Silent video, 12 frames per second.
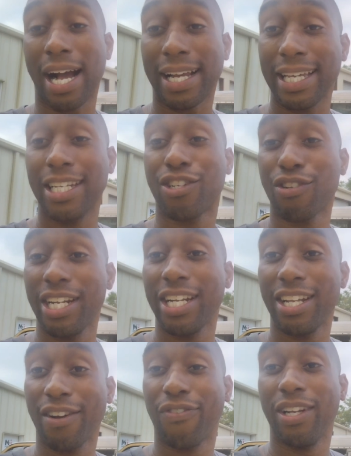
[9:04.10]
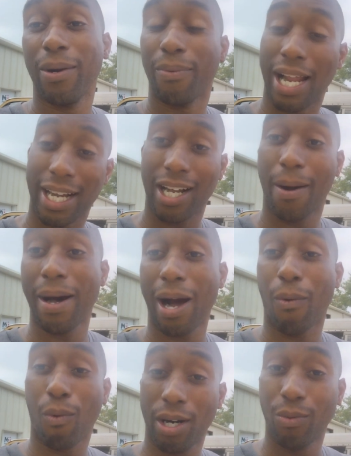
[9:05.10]
I get treated differently when I come
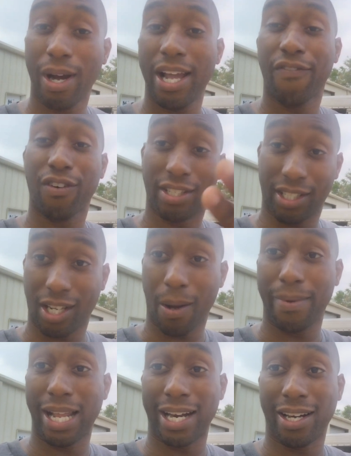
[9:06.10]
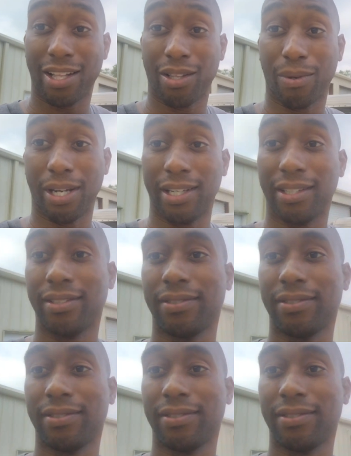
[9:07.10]
out one way versus coming out another way.